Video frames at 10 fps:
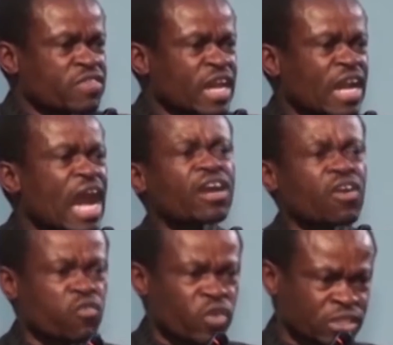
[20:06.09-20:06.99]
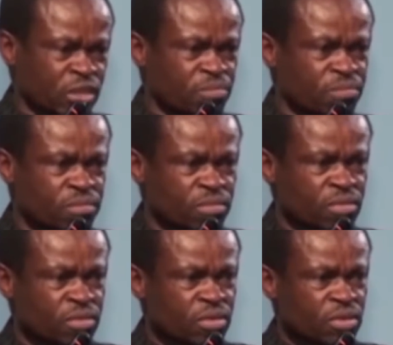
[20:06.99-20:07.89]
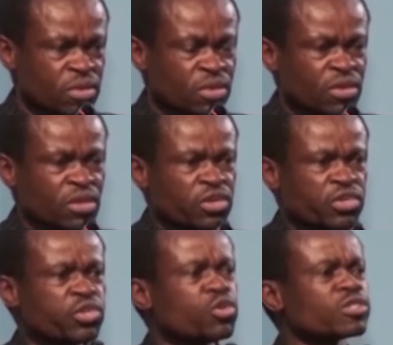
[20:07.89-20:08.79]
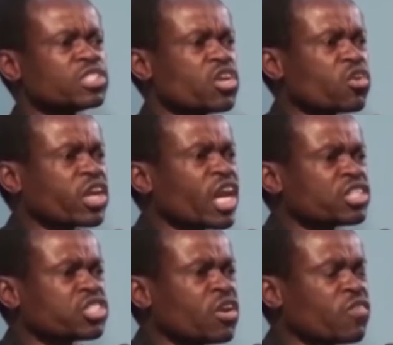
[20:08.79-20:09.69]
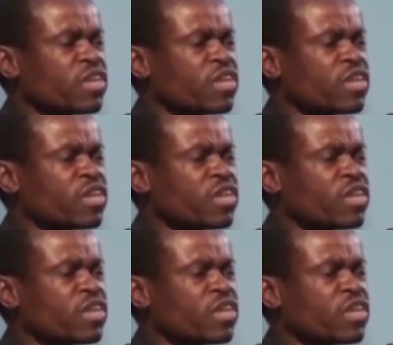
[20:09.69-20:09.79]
in their lack of wisdom, used the occasion